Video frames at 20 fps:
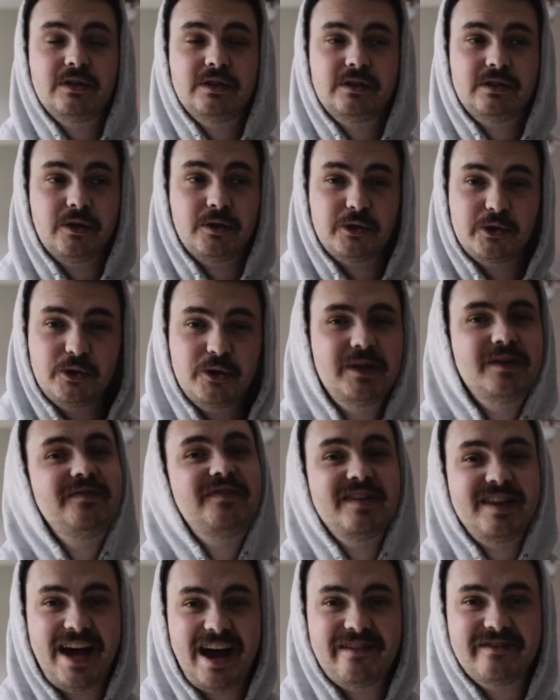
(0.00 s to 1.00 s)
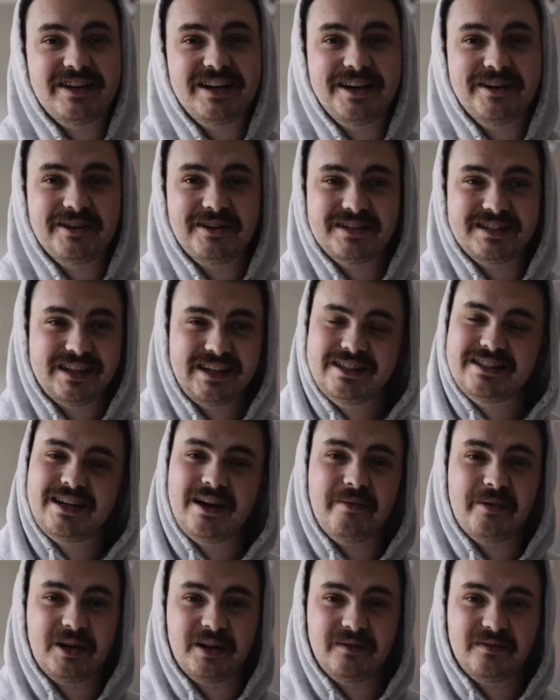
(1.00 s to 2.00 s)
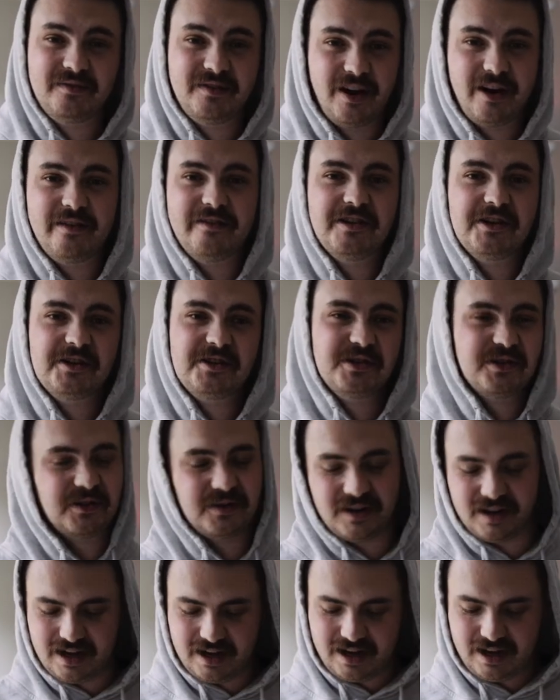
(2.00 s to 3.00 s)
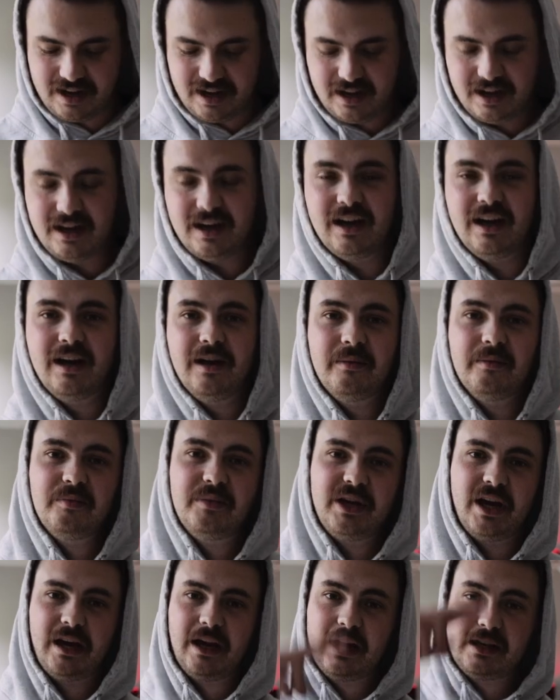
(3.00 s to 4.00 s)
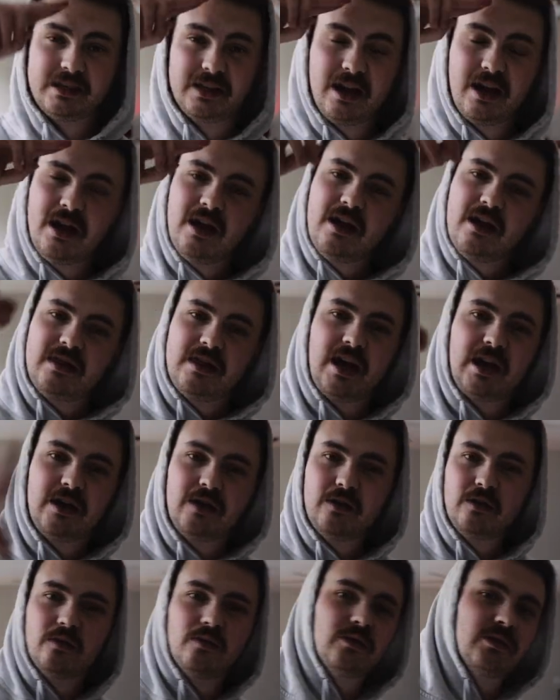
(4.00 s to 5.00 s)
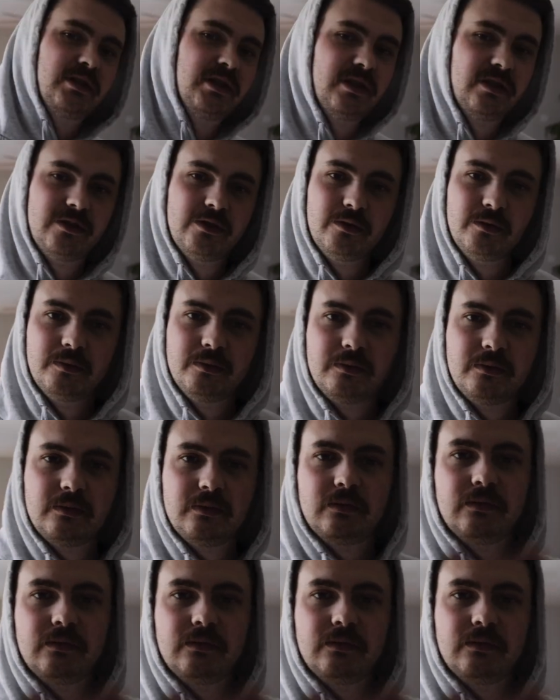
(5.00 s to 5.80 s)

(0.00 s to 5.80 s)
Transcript: So tune in for that video, because that's coming very, very soon. But yeah, guys, thank you. We'll see you soon.